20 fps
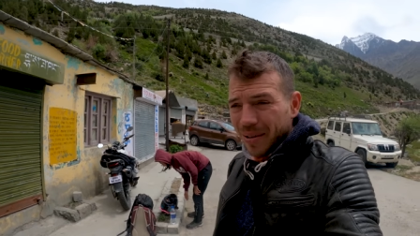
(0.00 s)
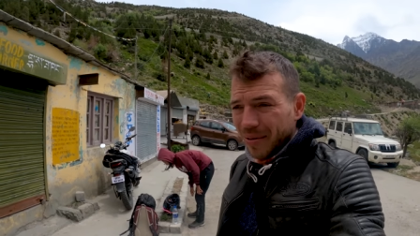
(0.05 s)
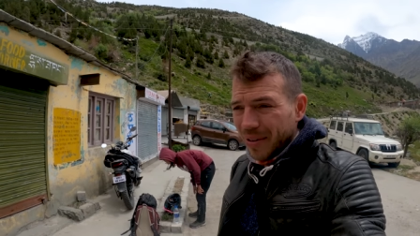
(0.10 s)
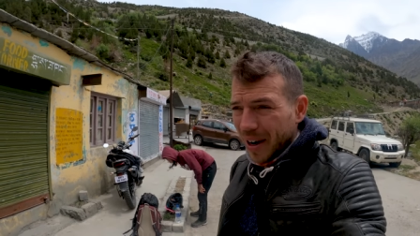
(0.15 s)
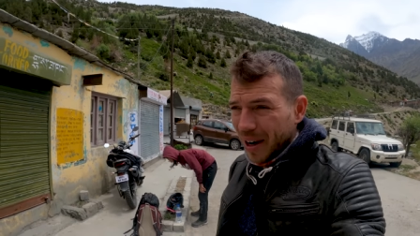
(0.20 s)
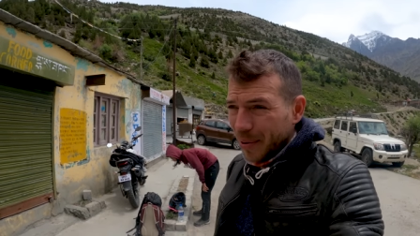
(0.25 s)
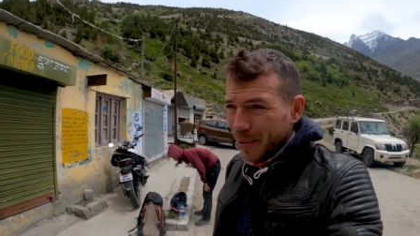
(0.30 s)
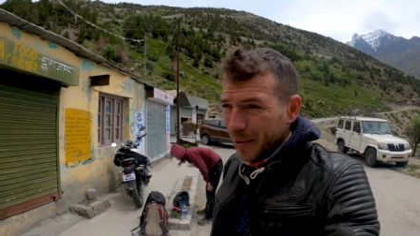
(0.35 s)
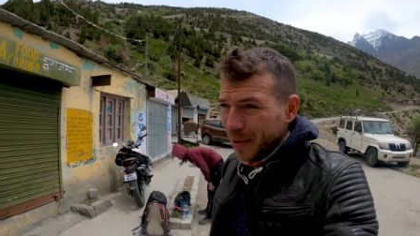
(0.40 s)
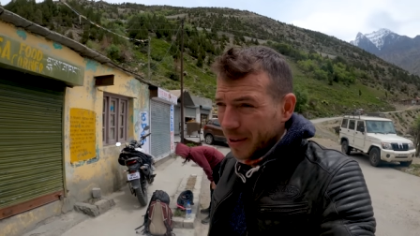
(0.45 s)

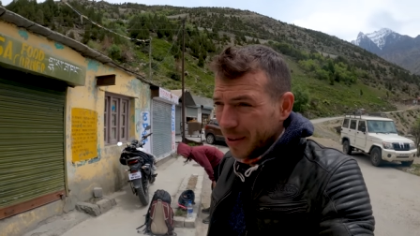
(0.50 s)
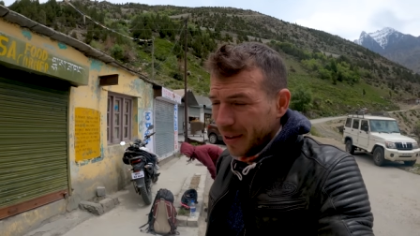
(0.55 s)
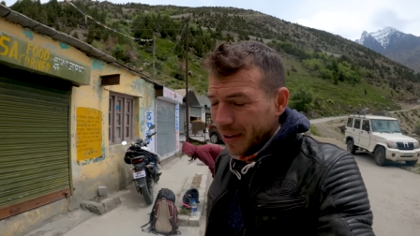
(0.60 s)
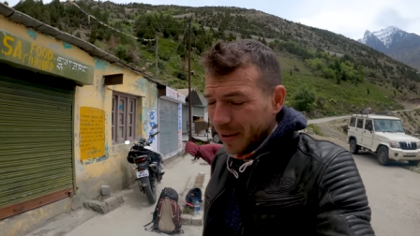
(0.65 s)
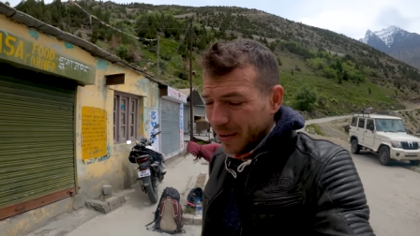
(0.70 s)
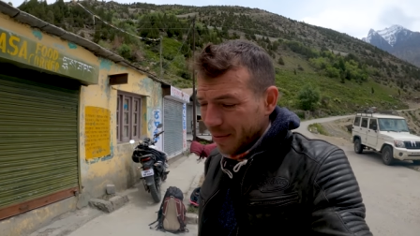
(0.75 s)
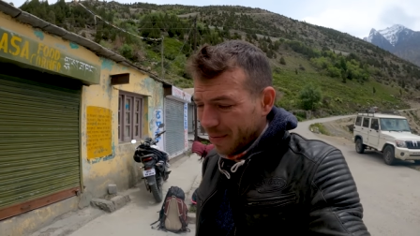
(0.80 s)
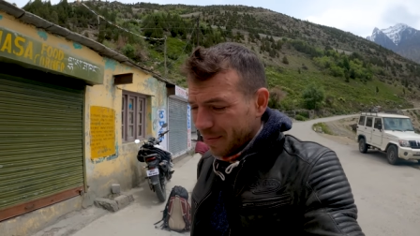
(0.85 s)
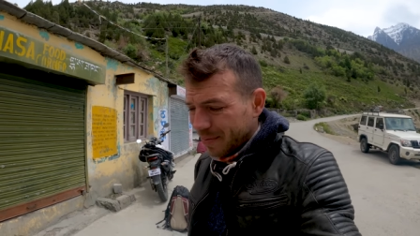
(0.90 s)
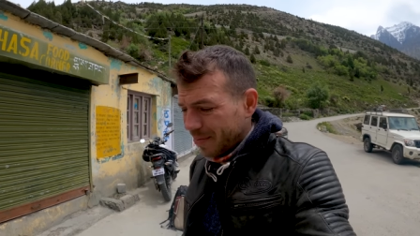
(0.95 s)
virus
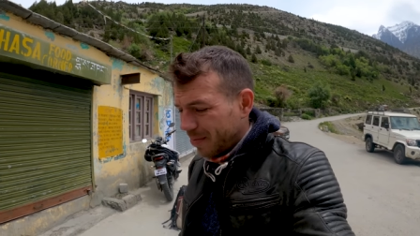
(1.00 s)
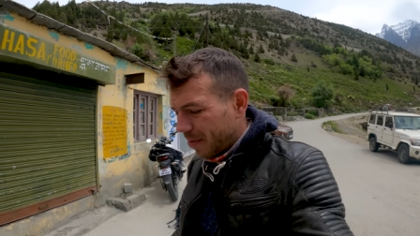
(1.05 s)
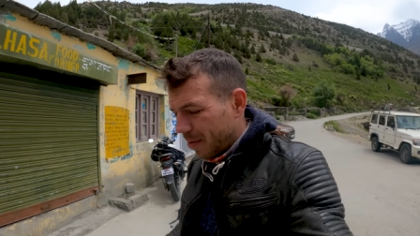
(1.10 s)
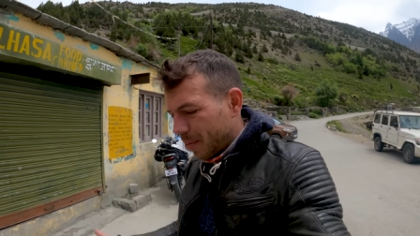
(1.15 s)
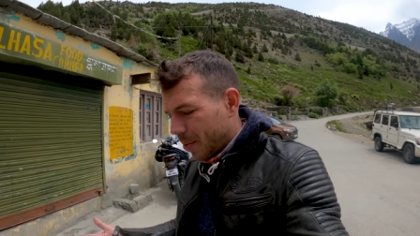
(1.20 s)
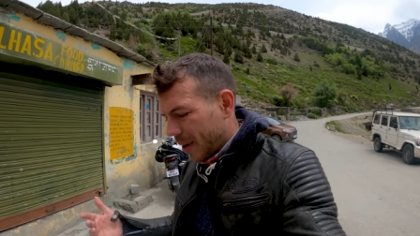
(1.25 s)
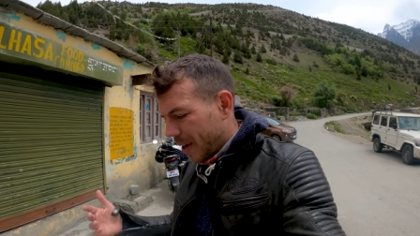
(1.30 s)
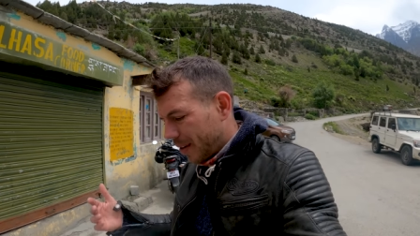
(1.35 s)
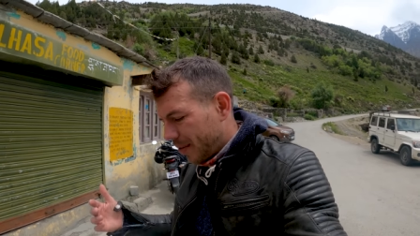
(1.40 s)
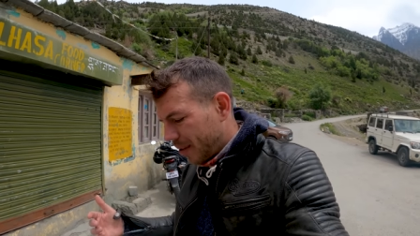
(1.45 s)
or
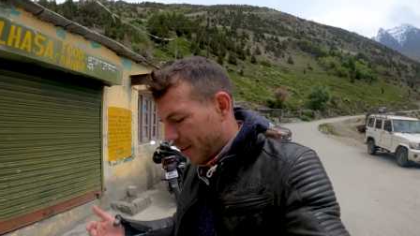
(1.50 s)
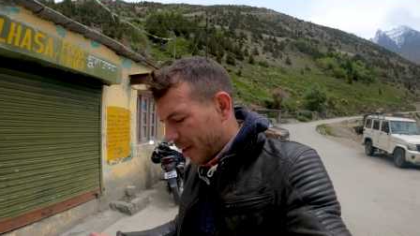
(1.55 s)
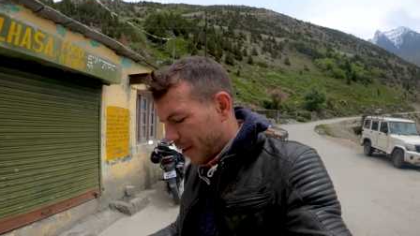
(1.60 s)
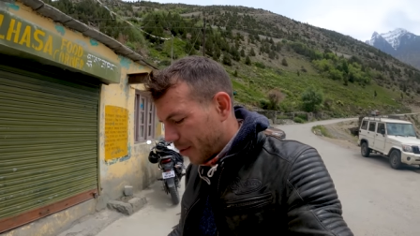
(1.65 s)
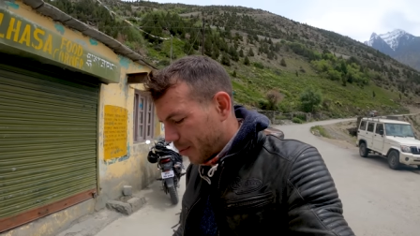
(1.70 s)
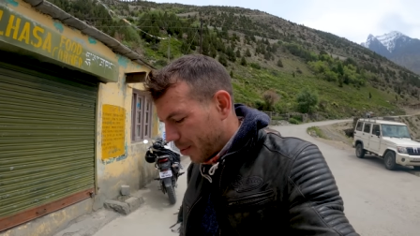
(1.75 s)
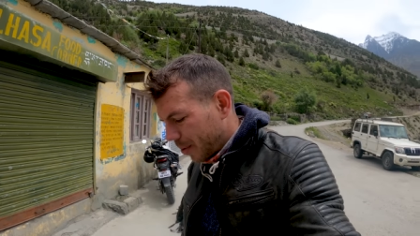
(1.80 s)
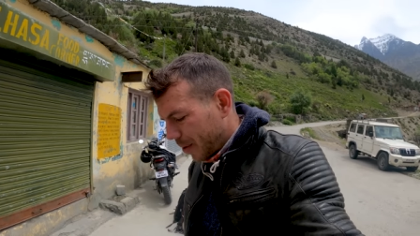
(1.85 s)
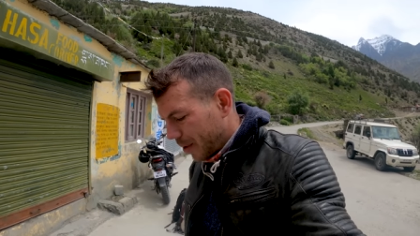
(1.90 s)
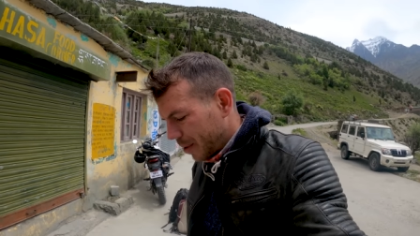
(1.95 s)
whatever
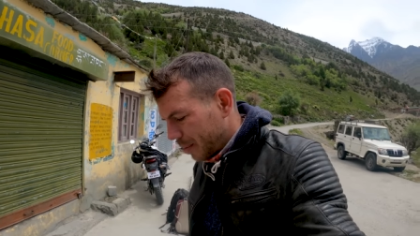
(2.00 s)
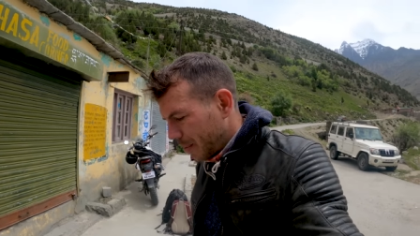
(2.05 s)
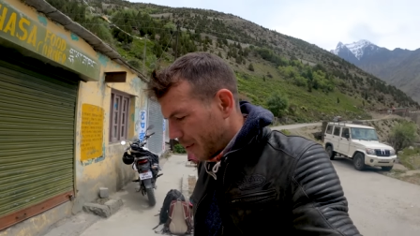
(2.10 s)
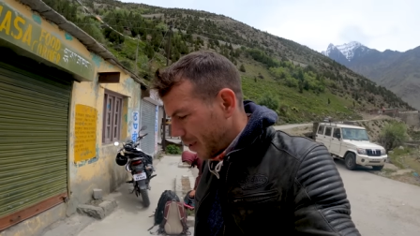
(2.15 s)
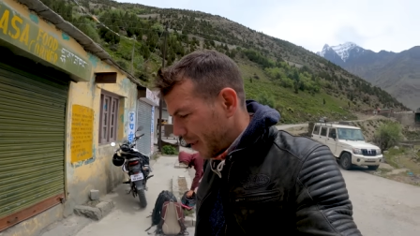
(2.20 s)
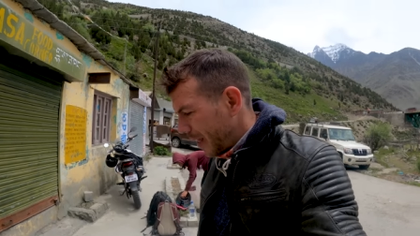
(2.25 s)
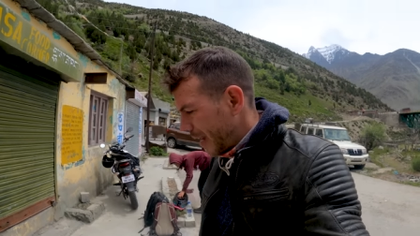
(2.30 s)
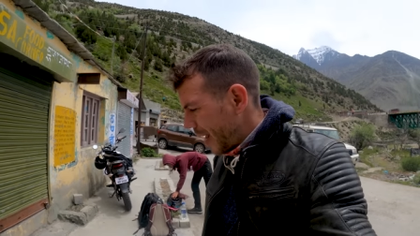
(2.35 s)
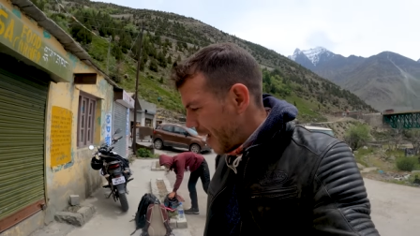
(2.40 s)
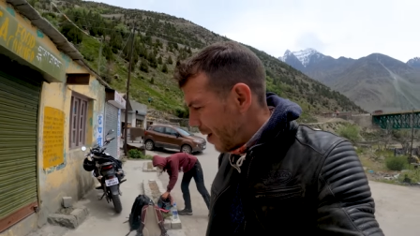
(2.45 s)
that was,
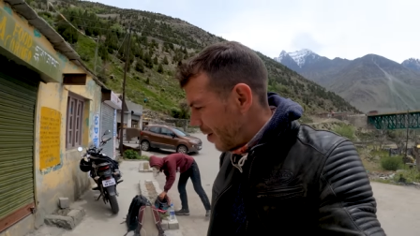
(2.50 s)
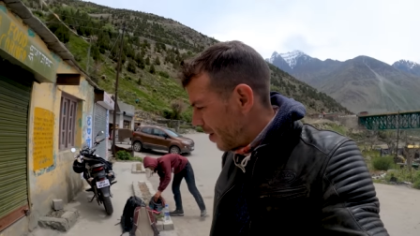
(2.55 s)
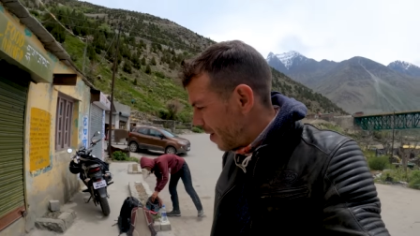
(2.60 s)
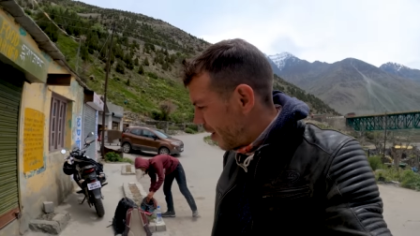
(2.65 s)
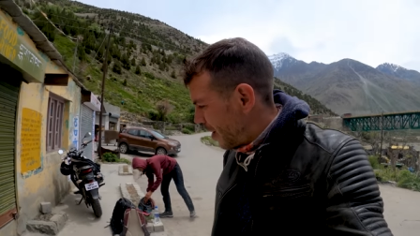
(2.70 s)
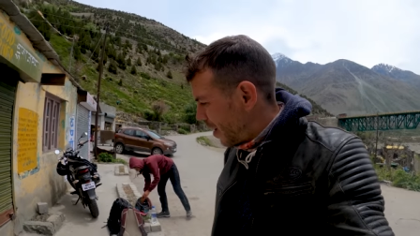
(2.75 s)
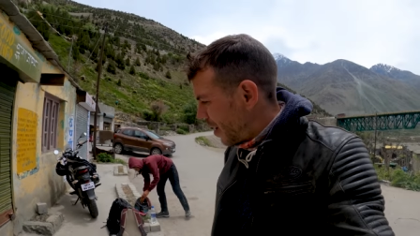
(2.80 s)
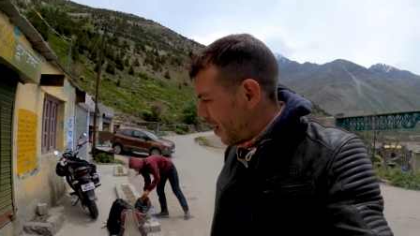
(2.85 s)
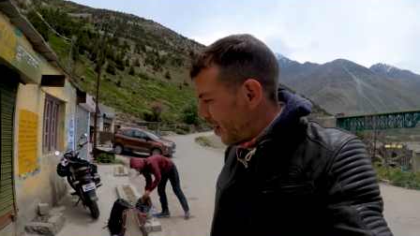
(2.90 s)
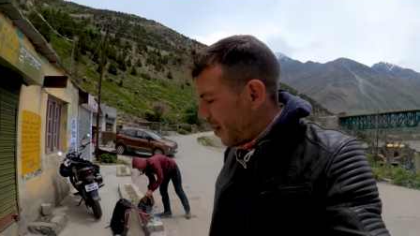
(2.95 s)
but now
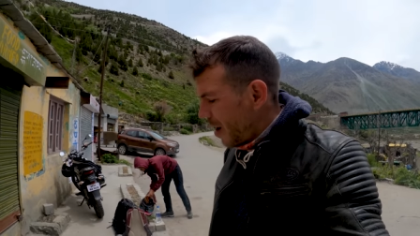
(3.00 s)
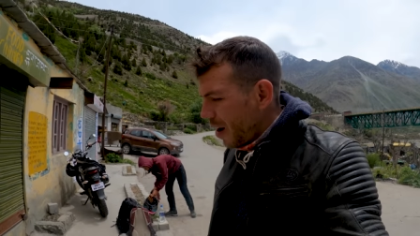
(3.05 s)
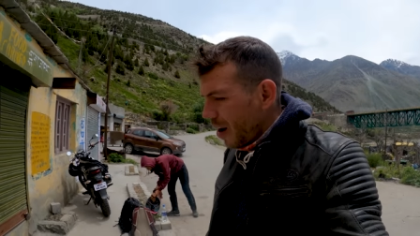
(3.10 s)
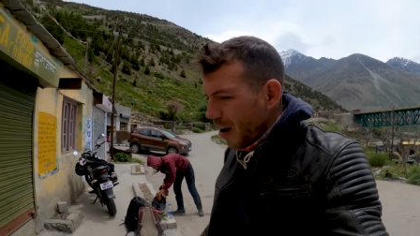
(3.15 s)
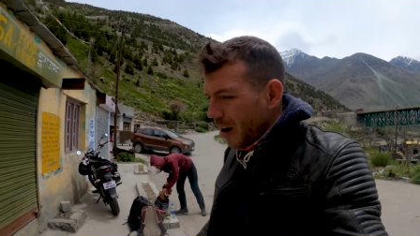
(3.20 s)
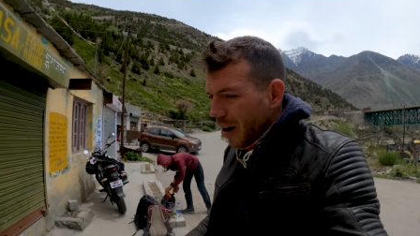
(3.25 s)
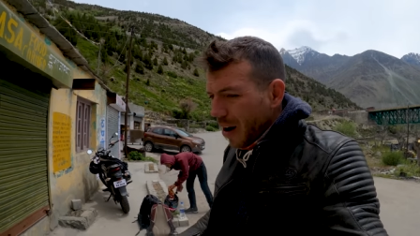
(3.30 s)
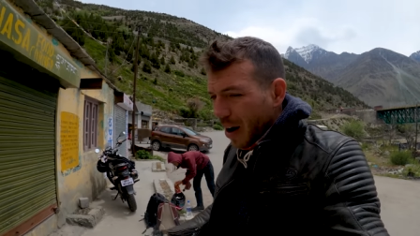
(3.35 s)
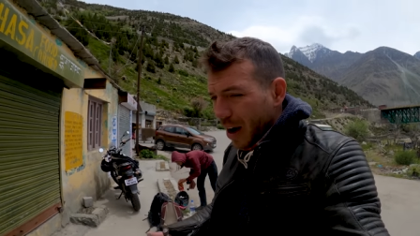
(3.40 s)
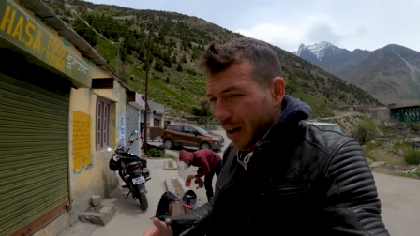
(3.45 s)

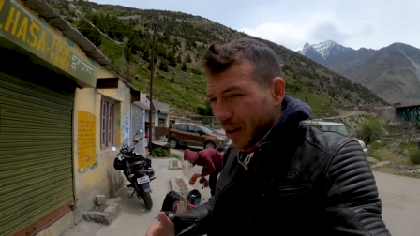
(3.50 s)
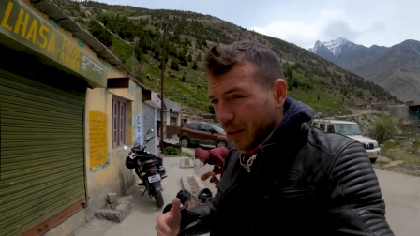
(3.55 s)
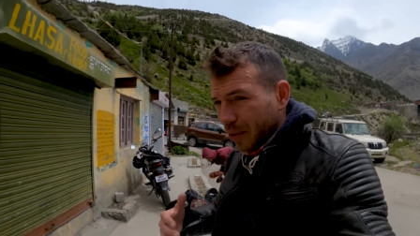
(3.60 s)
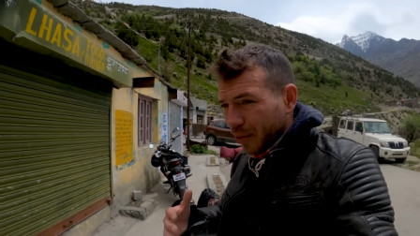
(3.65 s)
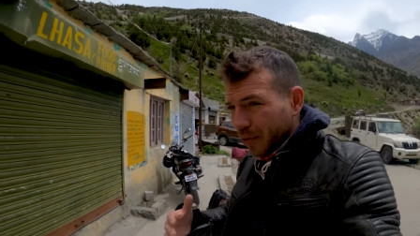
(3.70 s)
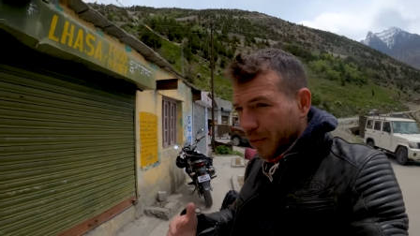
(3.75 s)
I